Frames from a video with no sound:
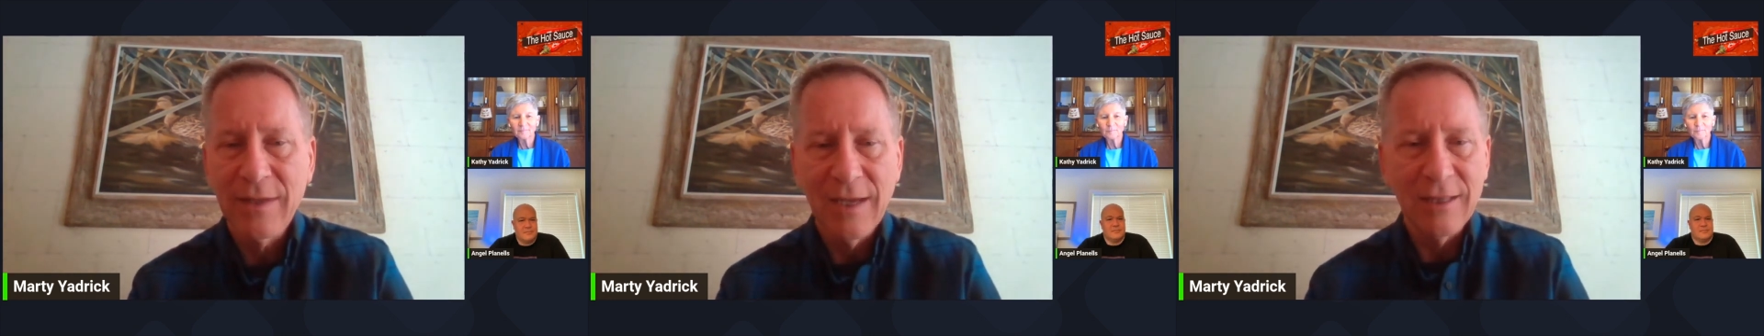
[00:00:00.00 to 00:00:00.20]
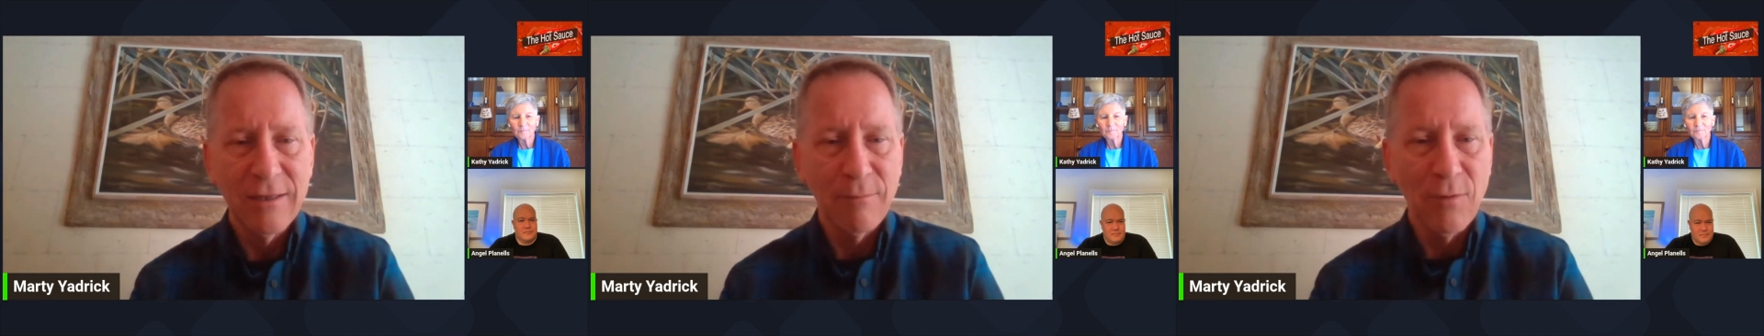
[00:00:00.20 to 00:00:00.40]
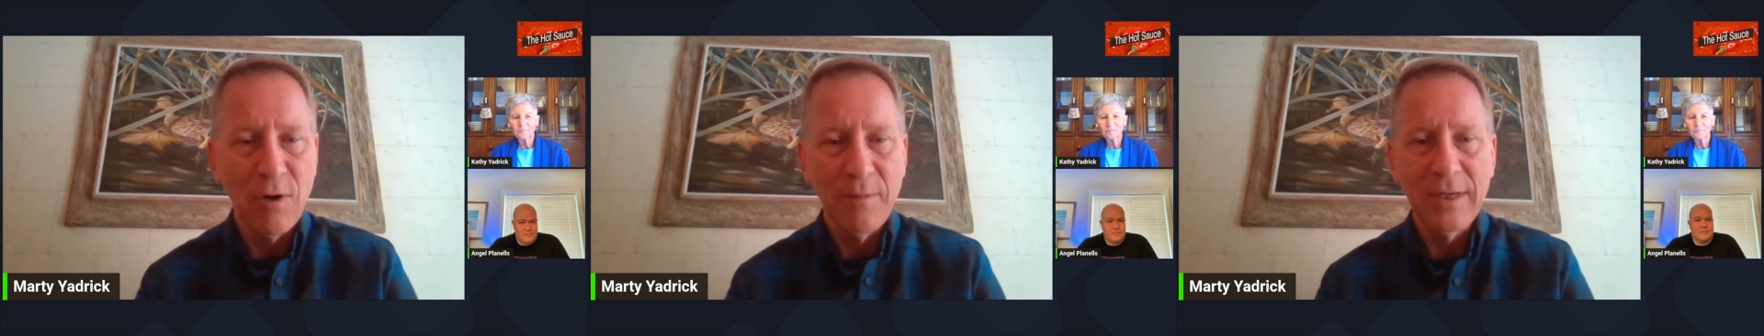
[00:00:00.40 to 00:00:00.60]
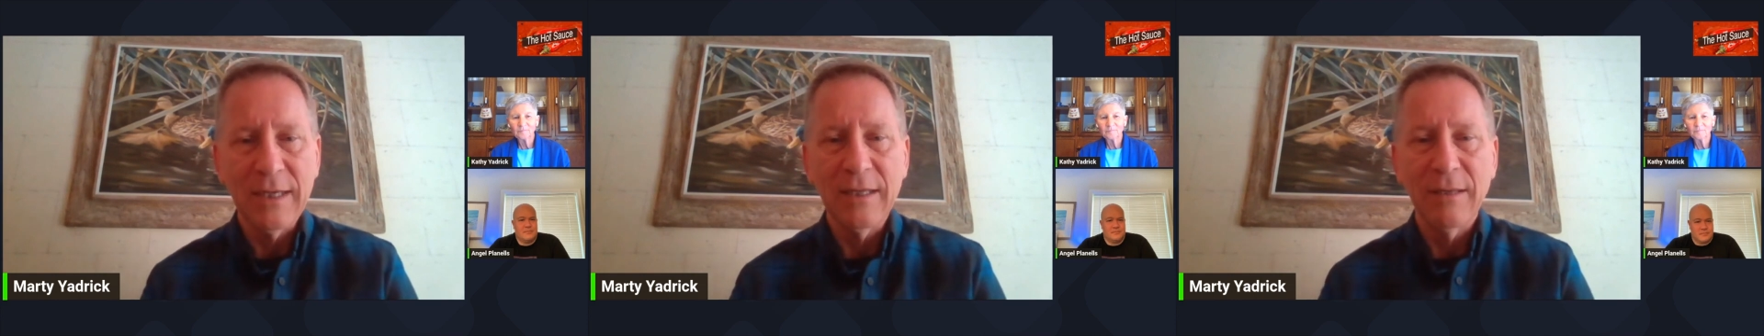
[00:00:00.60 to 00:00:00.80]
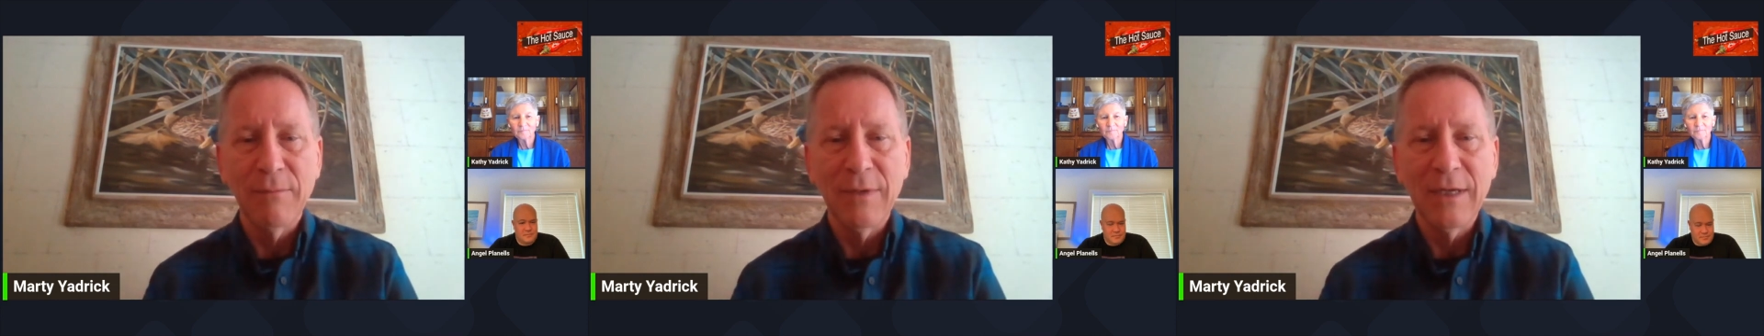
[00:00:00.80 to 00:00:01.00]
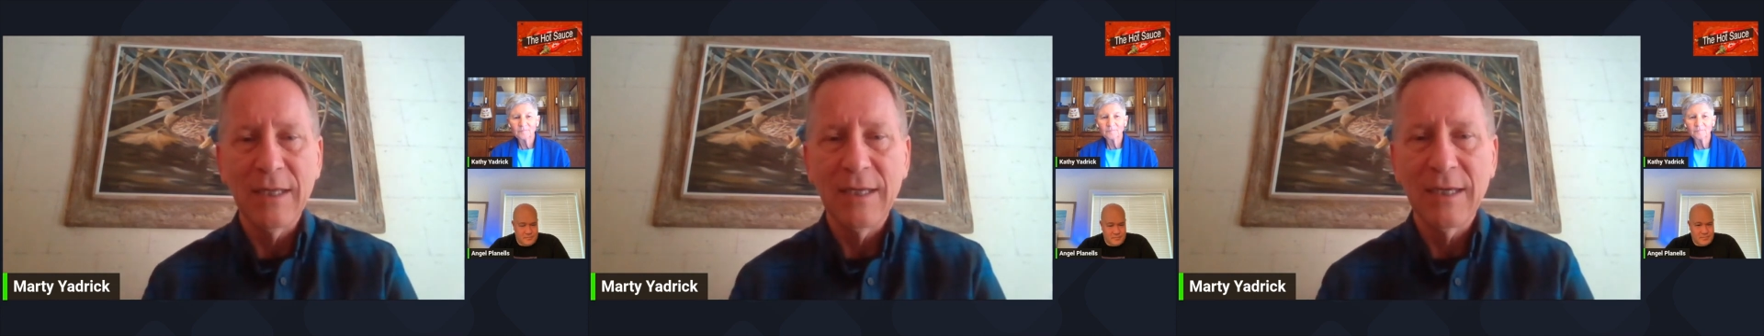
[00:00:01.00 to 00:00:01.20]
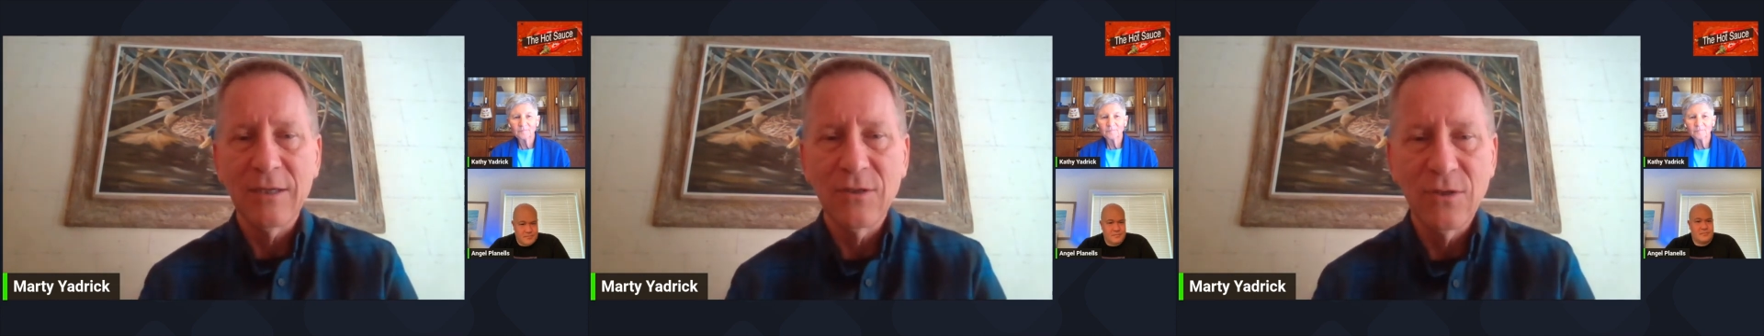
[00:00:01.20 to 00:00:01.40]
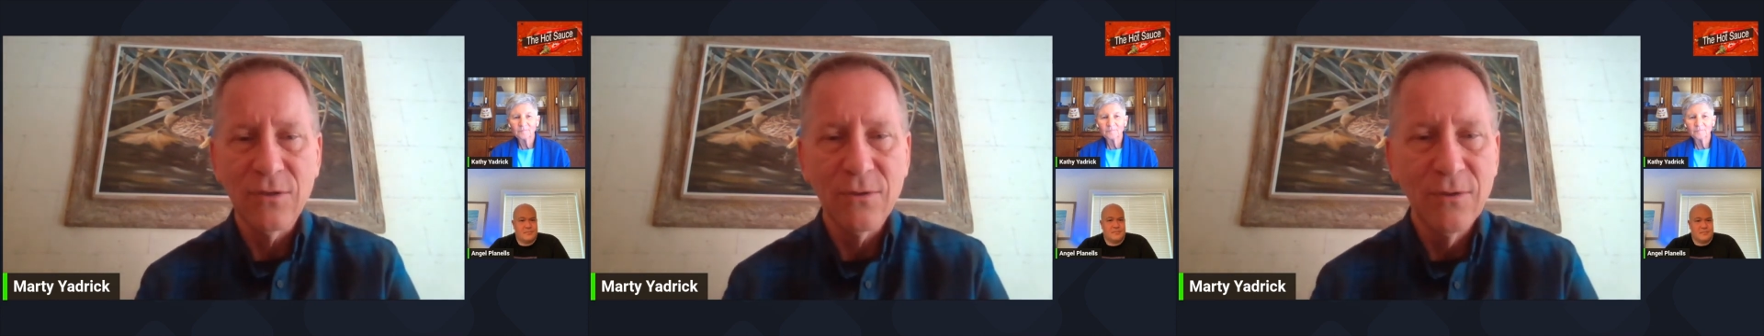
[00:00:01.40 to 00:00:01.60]
at the moment in the media
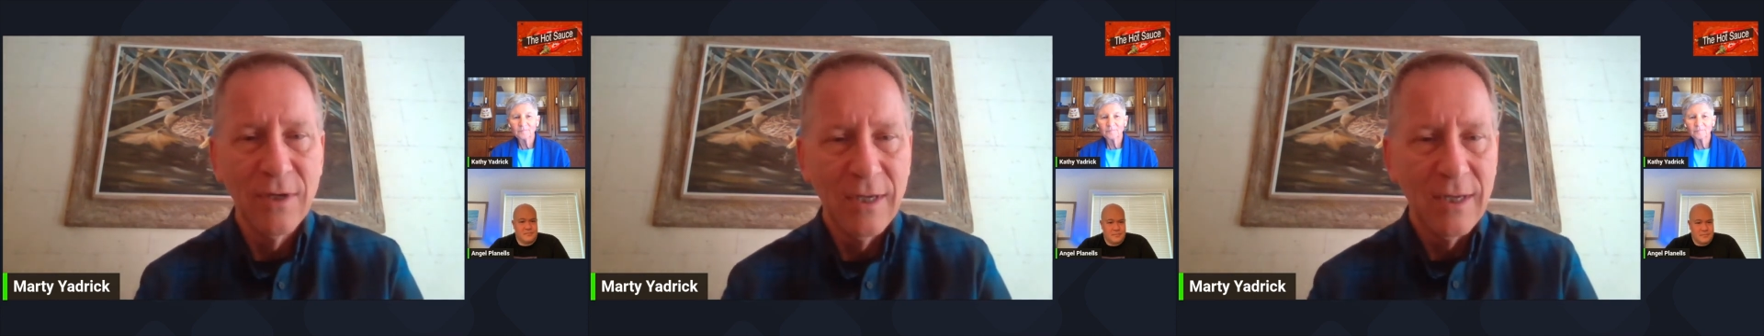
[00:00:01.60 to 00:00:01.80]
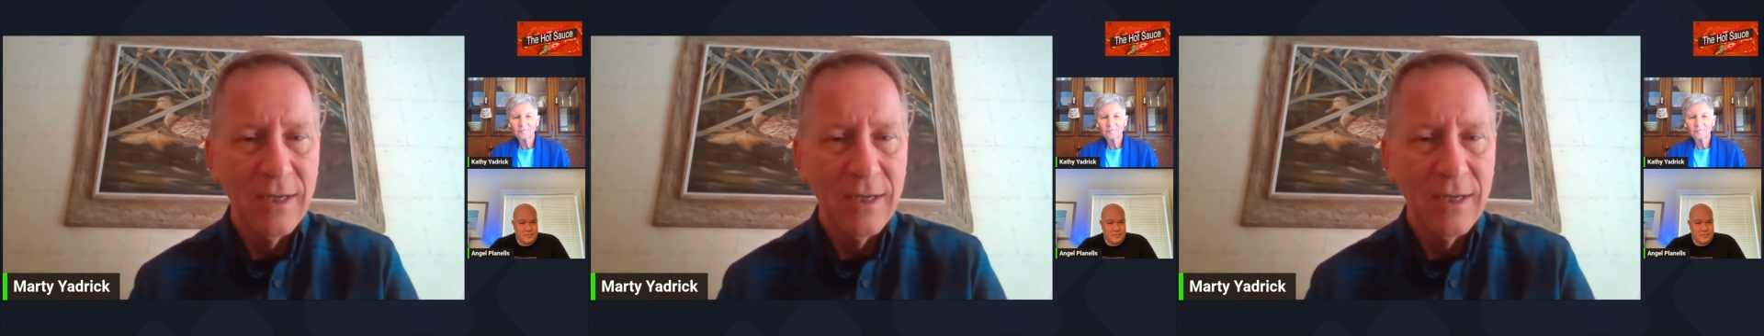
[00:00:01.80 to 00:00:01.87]
to